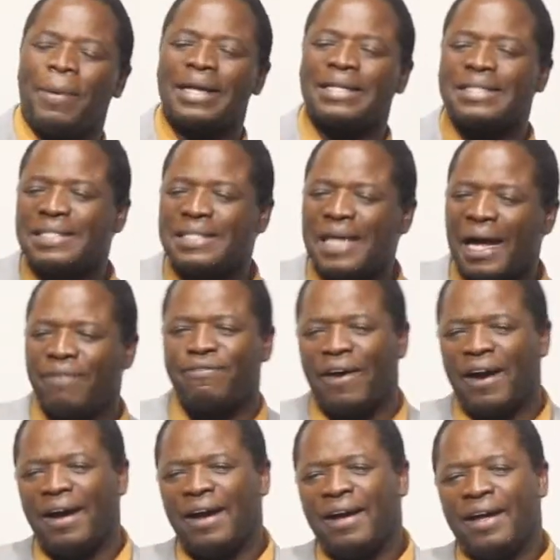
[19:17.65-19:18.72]
but
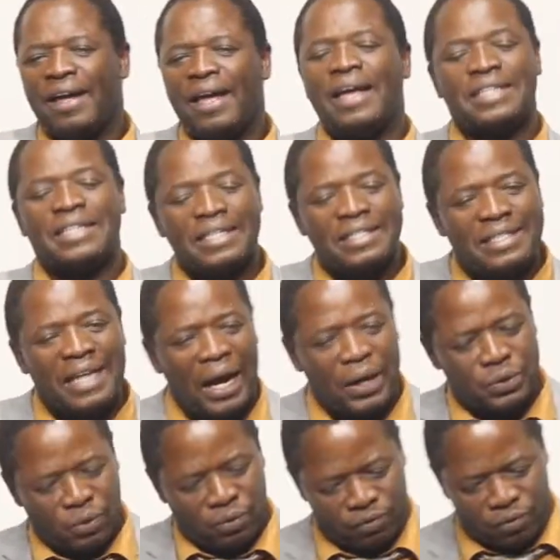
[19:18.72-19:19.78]
suffer as a
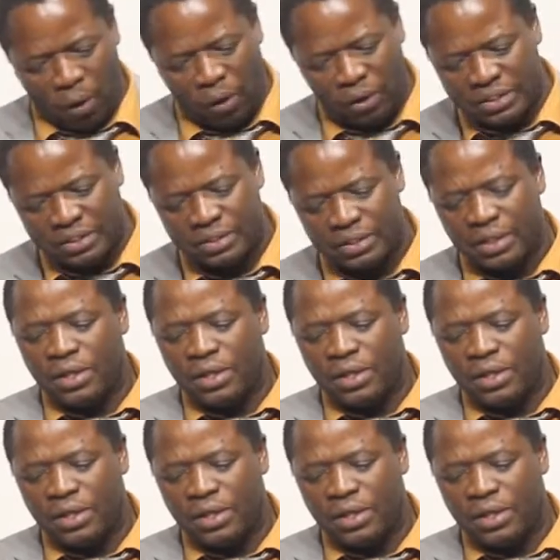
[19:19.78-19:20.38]
child of God.